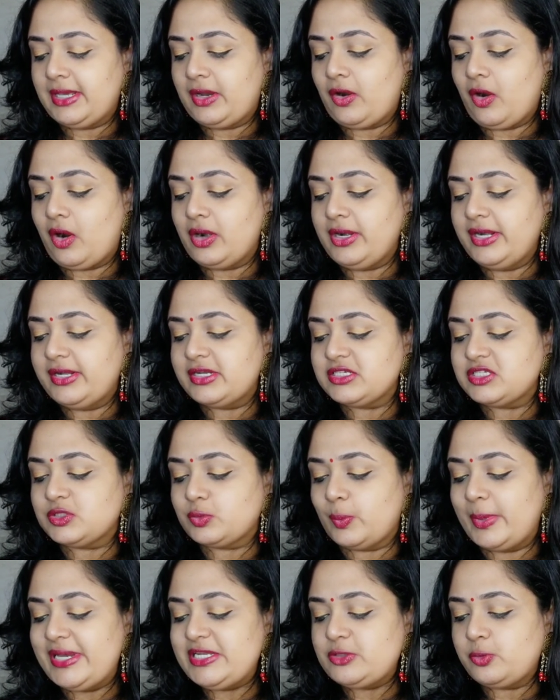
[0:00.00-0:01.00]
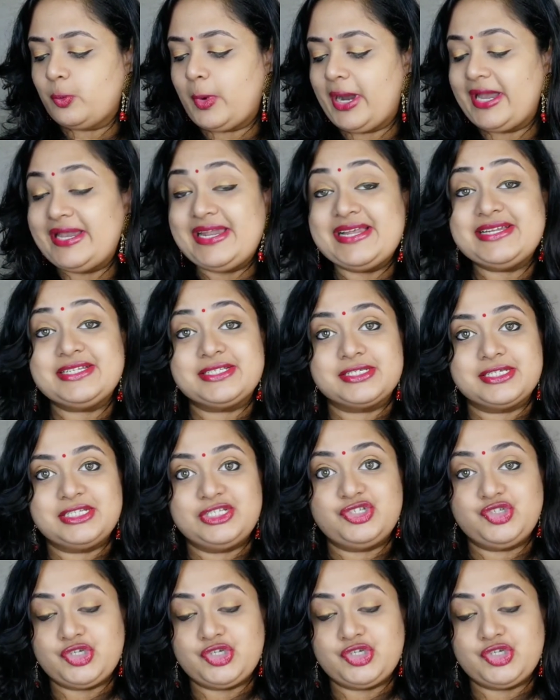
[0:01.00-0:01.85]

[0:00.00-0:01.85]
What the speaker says: they call it Sweet Violet